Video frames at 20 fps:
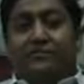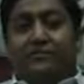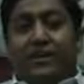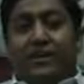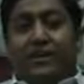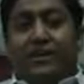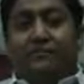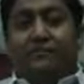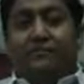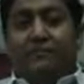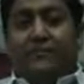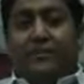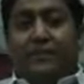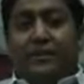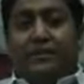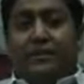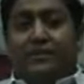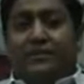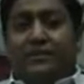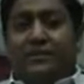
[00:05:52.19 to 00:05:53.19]
We are
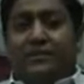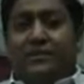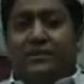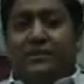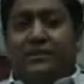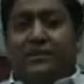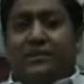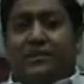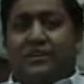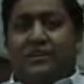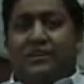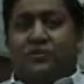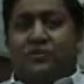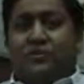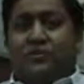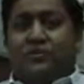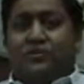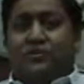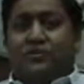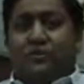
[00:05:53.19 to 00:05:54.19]
represented in
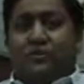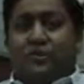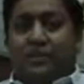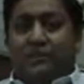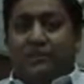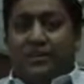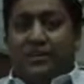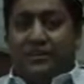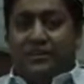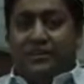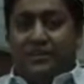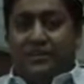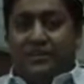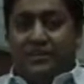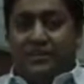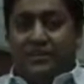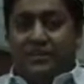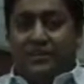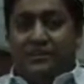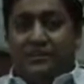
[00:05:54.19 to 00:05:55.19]
almost all the major
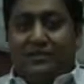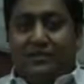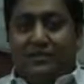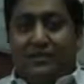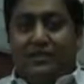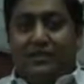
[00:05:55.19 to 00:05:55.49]
cities